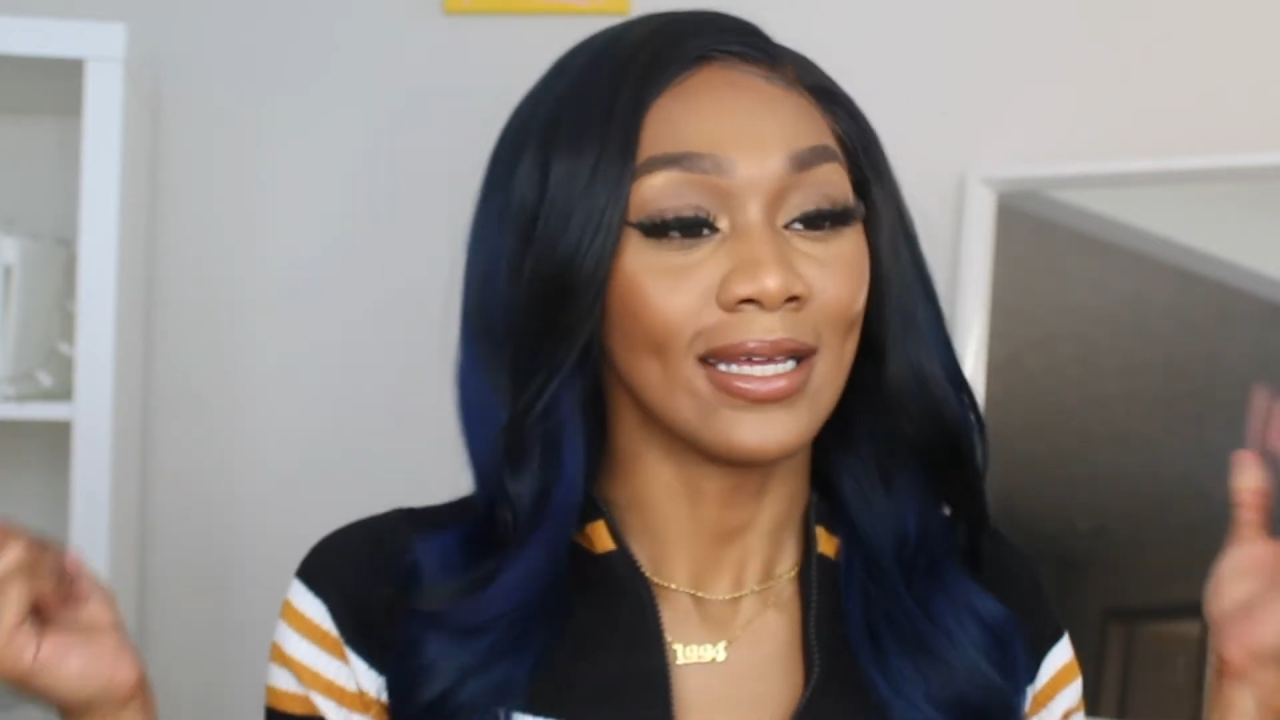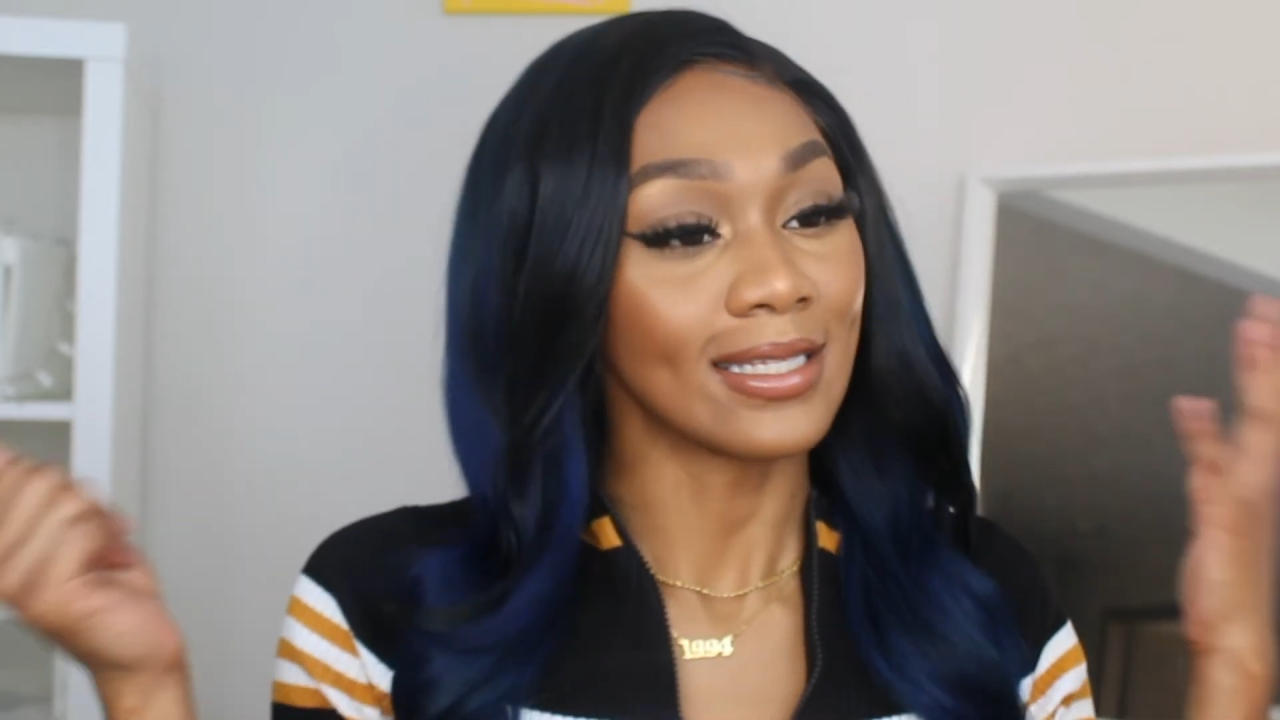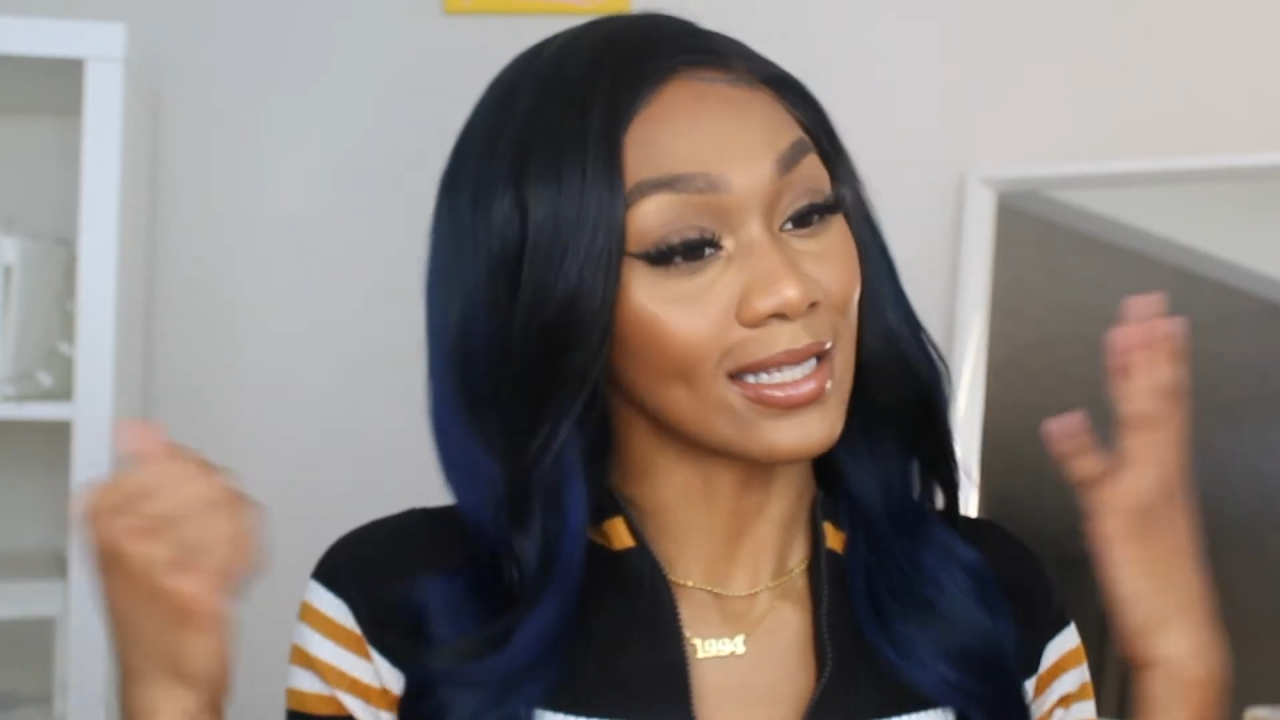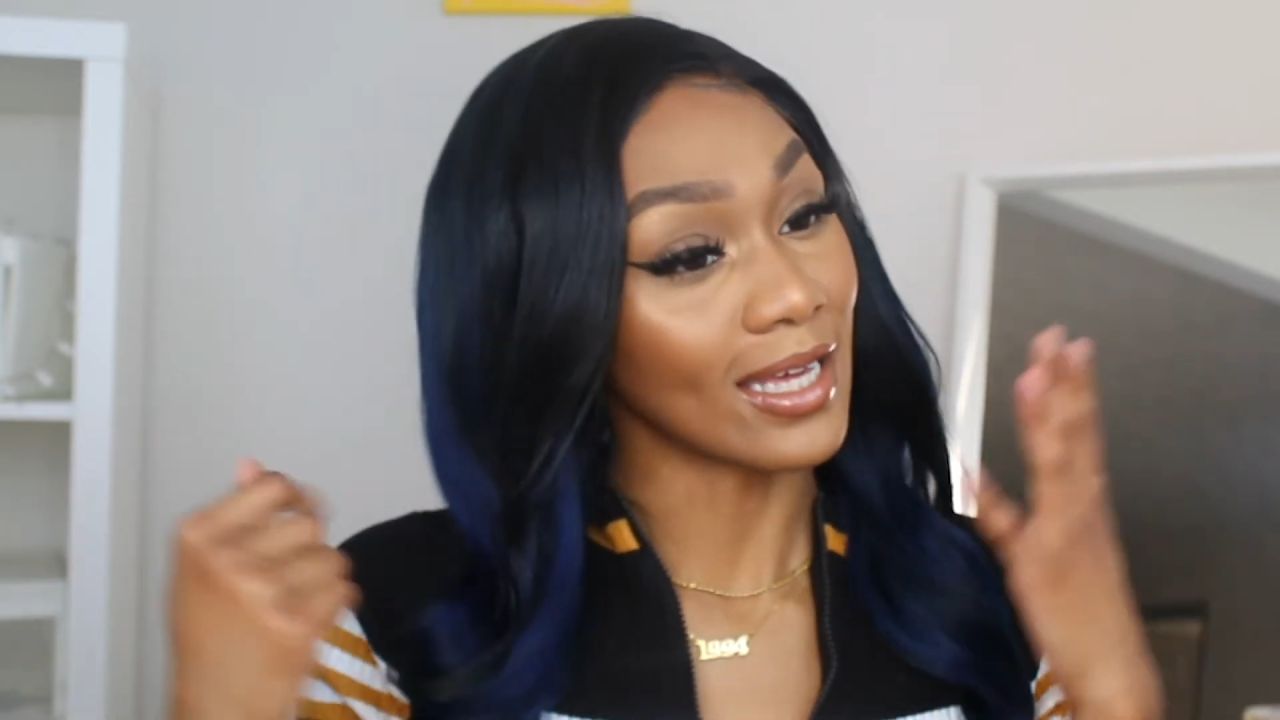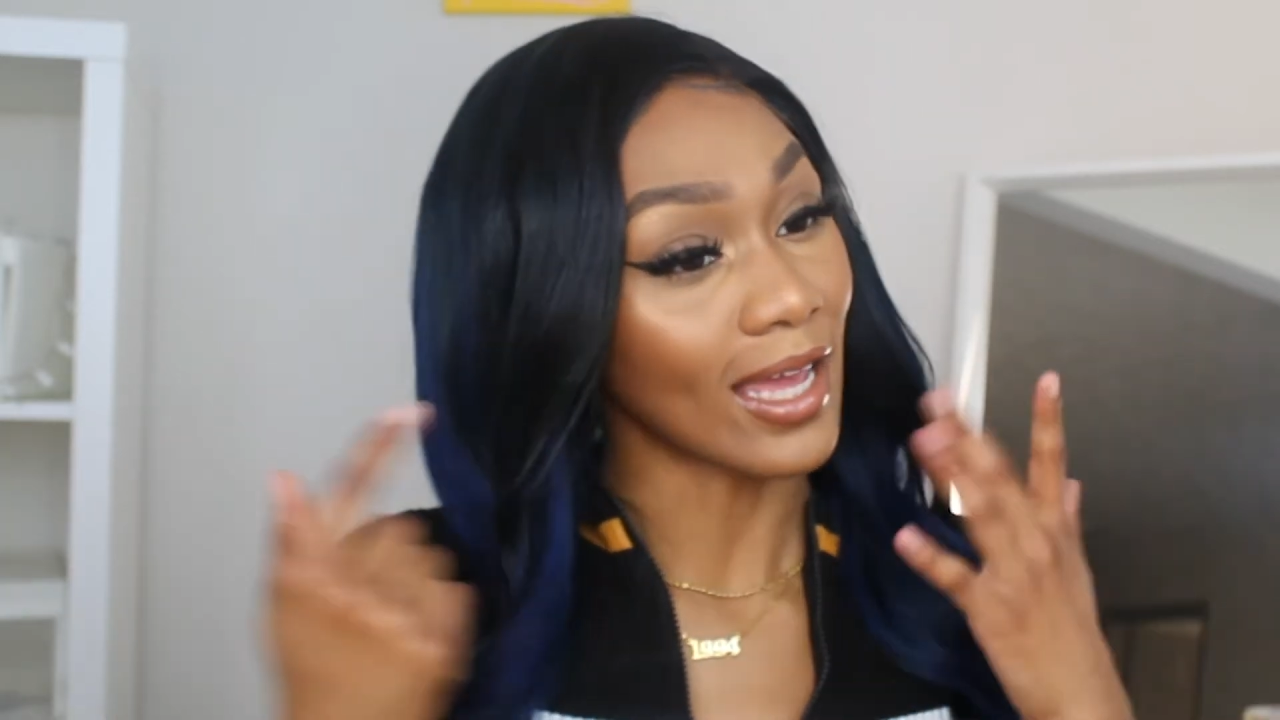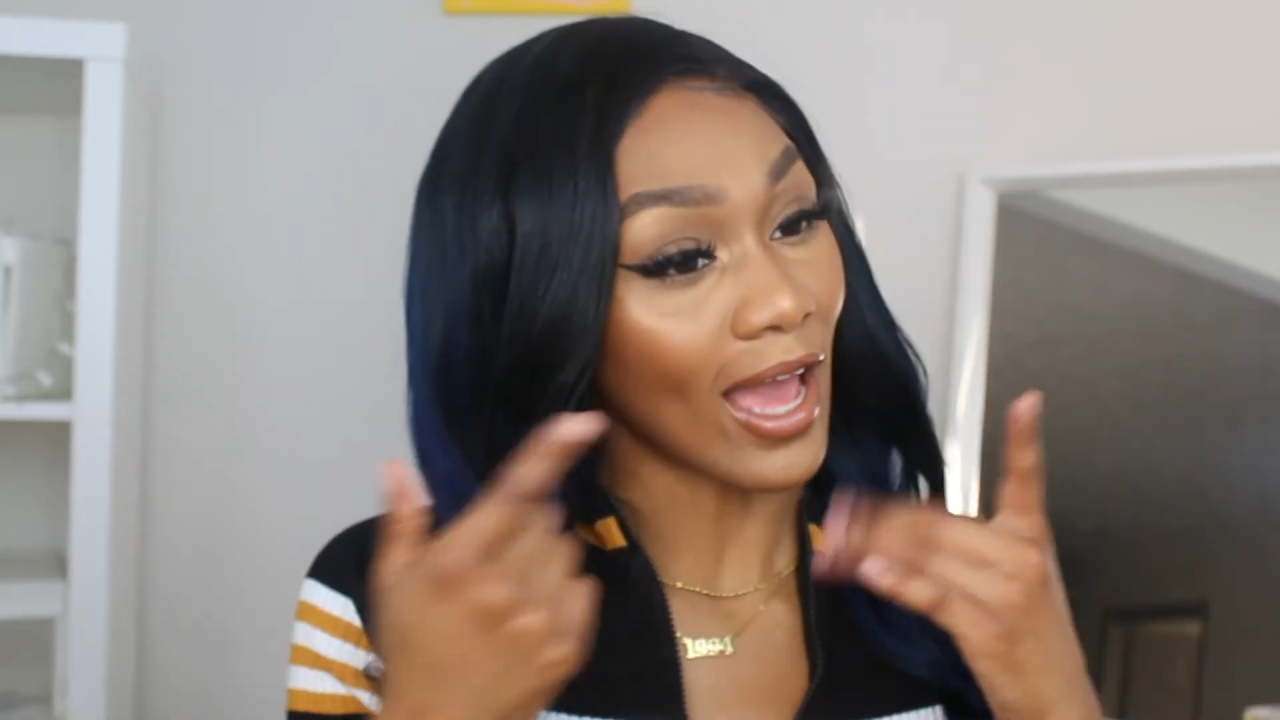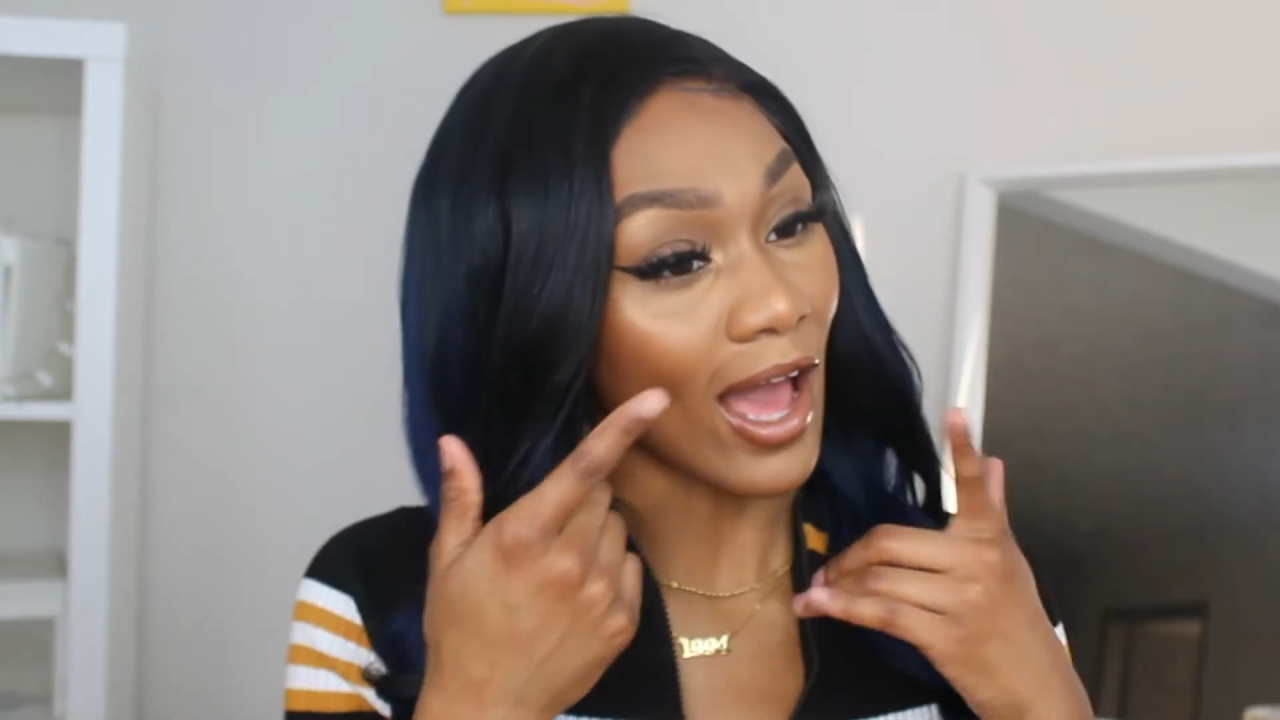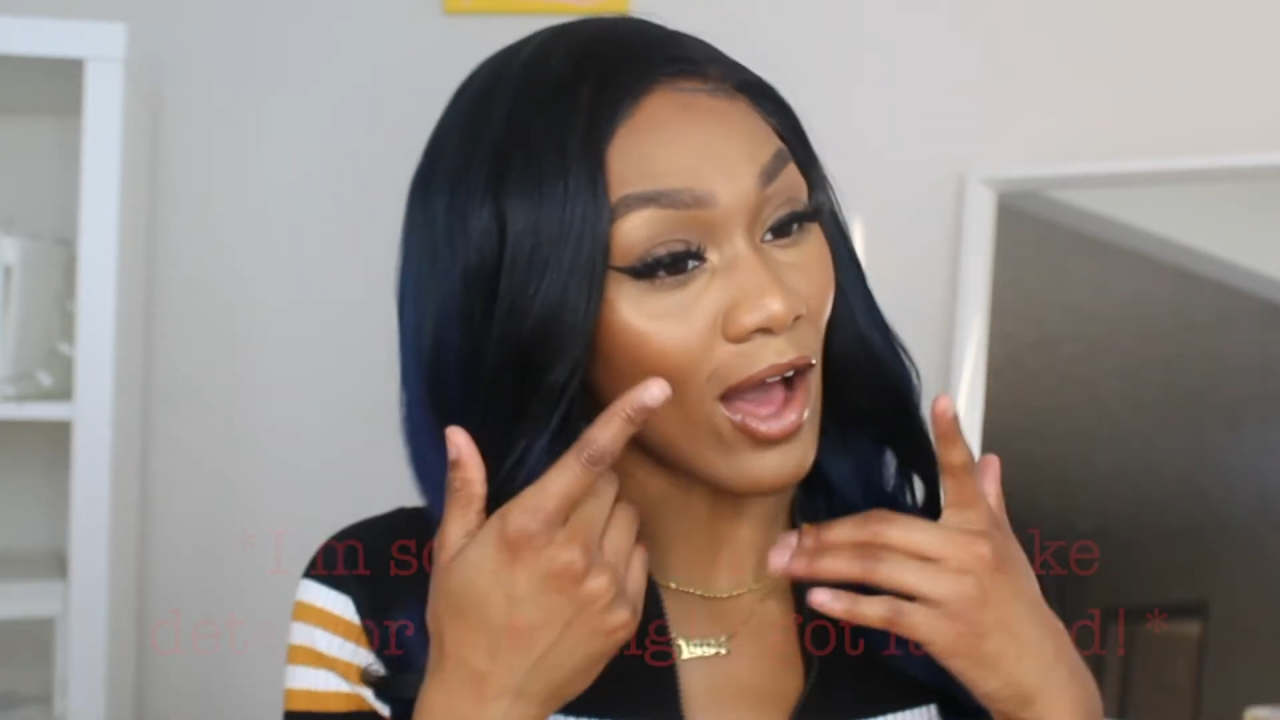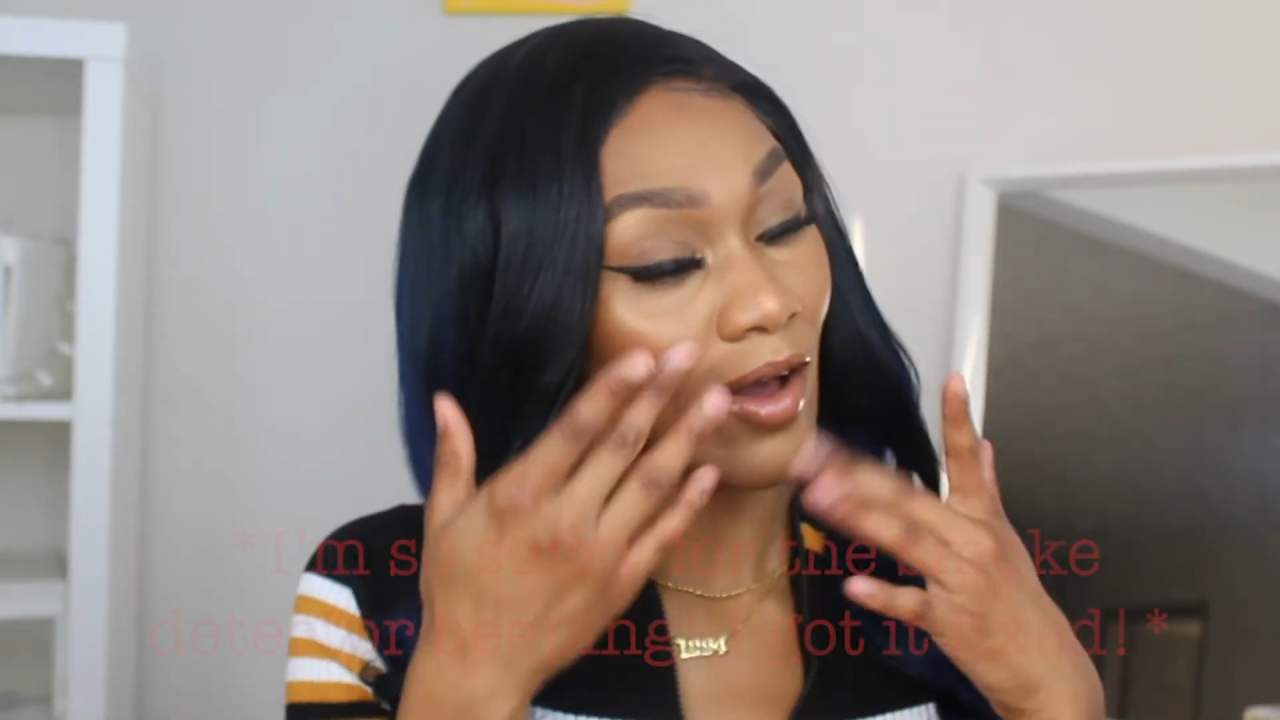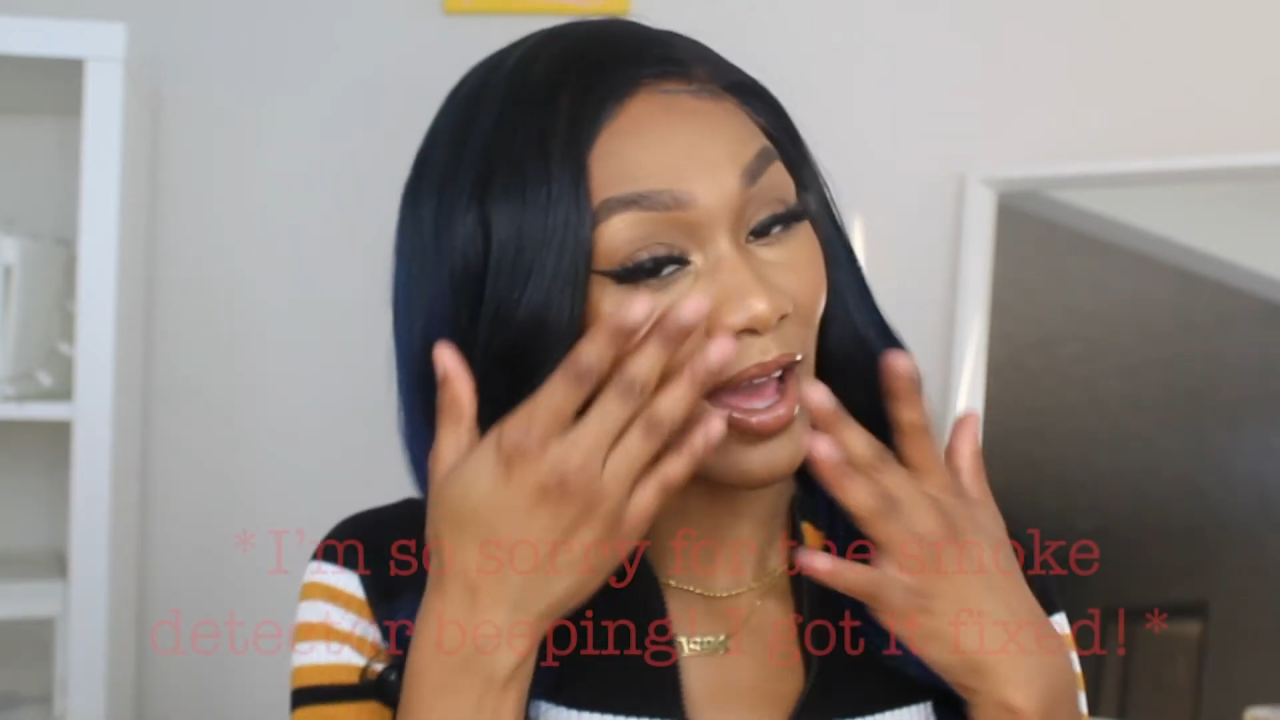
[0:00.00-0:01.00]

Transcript: seeing how